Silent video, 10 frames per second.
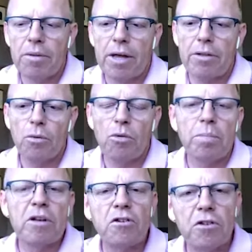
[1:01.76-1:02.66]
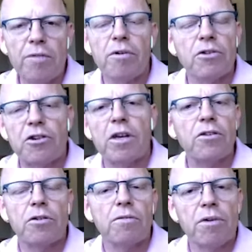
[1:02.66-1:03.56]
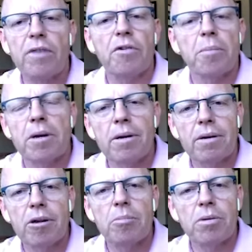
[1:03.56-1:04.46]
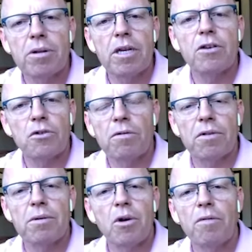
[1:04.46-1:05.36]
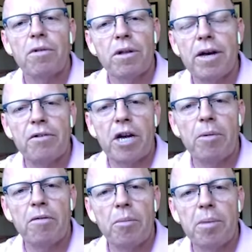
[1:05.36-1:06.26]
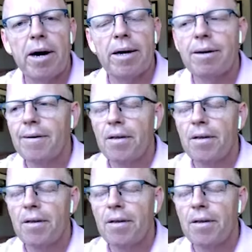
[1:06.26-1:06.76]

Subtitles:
that there would be several changes of government in Belize over the lifetime of the bond.